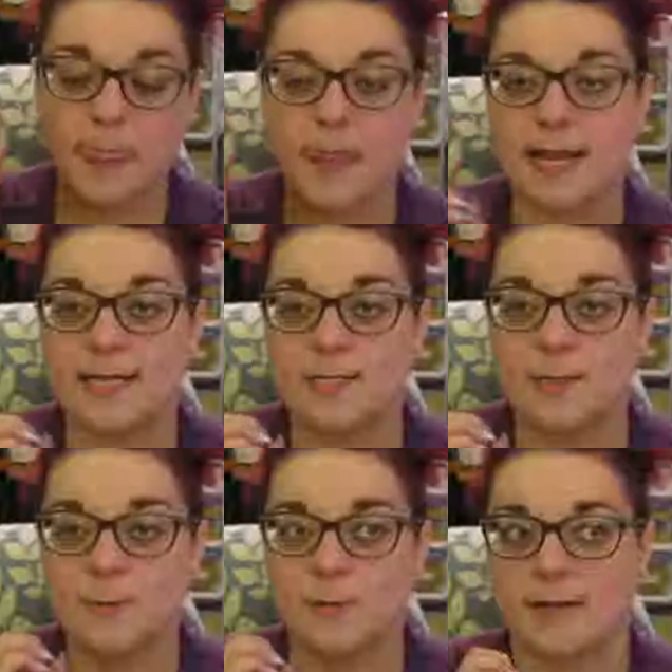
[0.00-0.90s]
But I
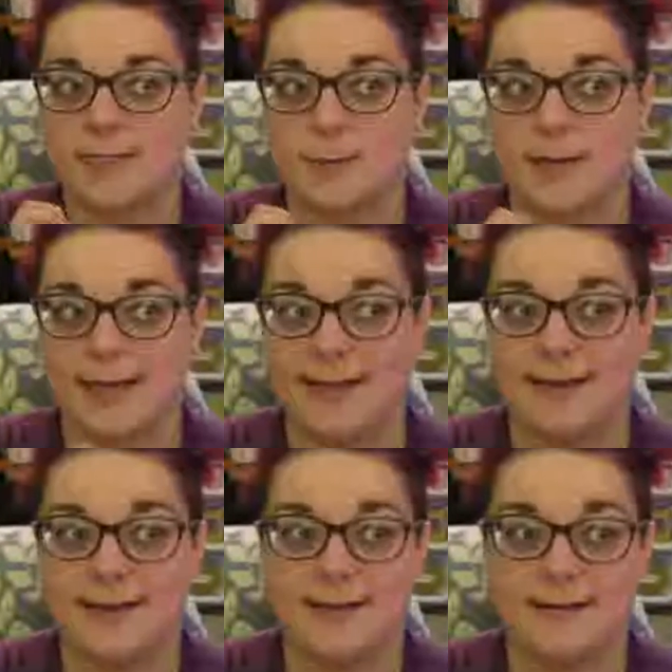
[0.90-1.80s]
do want to,
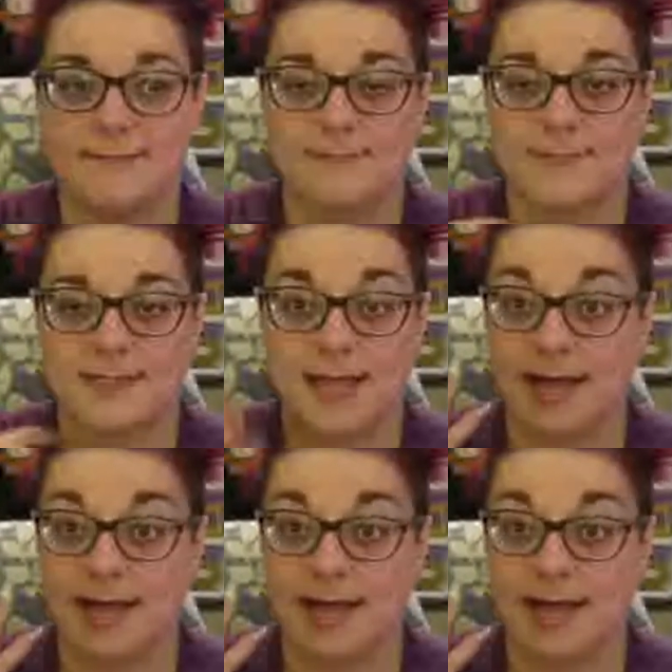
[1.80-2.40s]
again, say